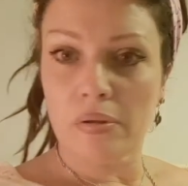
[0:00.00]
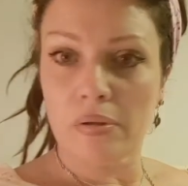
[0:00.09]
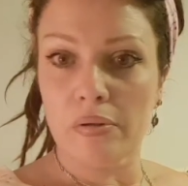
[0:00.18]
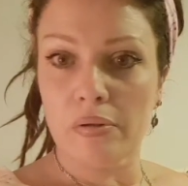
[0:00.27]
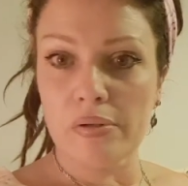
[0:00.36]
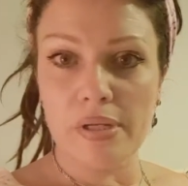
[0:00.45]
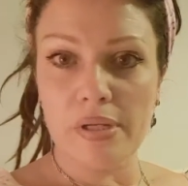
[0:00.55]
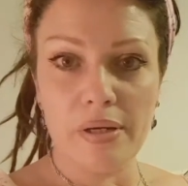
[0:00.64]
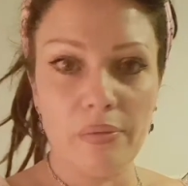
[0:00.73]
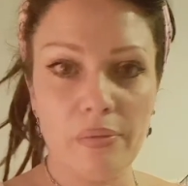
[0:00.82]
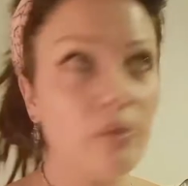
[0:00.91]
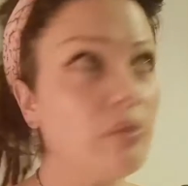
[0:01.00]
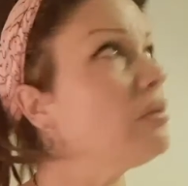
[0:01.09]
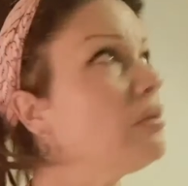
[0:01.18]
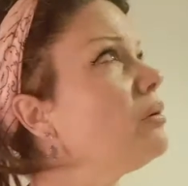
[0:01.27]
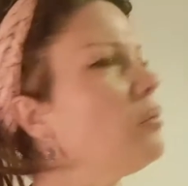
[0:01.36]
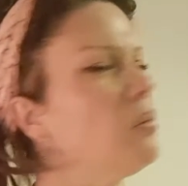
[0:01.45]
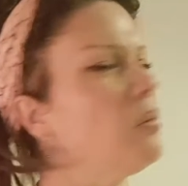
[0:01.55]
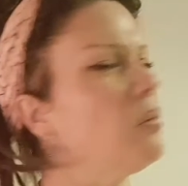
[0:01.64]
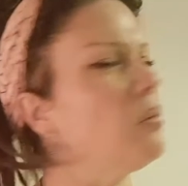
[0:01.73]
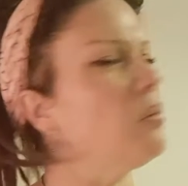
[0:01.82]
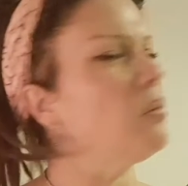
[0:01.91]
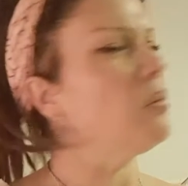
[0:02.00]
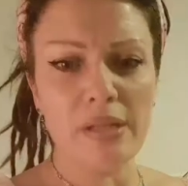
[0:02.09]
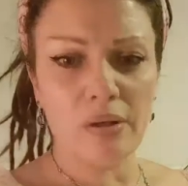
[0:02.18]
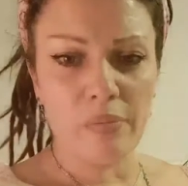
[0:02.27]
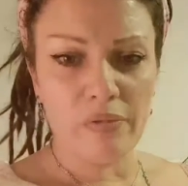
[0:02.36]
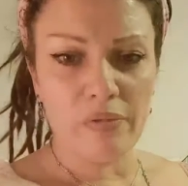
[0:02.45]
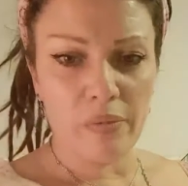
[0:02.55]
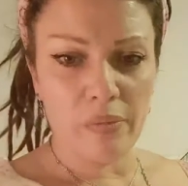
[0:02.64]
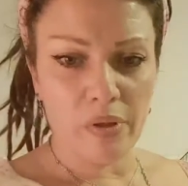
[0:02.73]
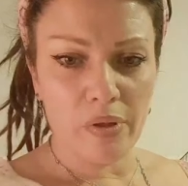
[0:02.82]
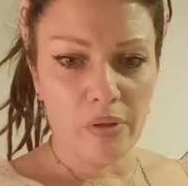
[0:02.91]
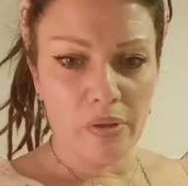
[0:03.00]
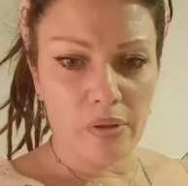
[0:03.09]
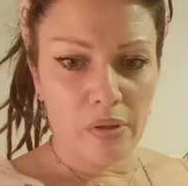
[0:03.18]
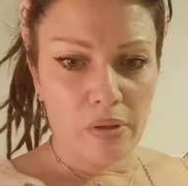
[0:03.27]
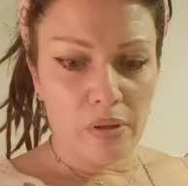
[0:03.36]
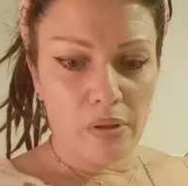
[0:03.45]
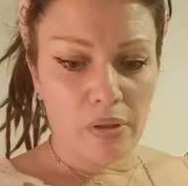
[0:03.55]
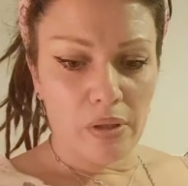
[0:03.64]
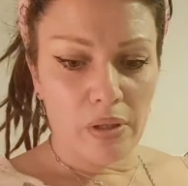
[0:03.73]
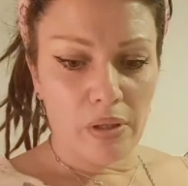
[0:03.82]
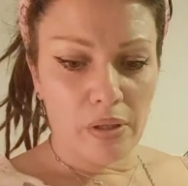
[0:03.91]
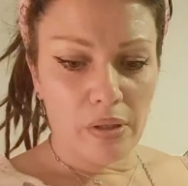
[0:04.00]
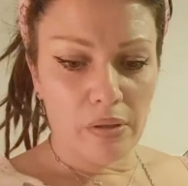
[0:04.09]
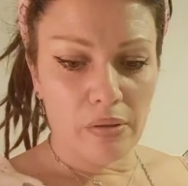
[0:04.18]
Or is it that one? Ooh, where's that coming from? I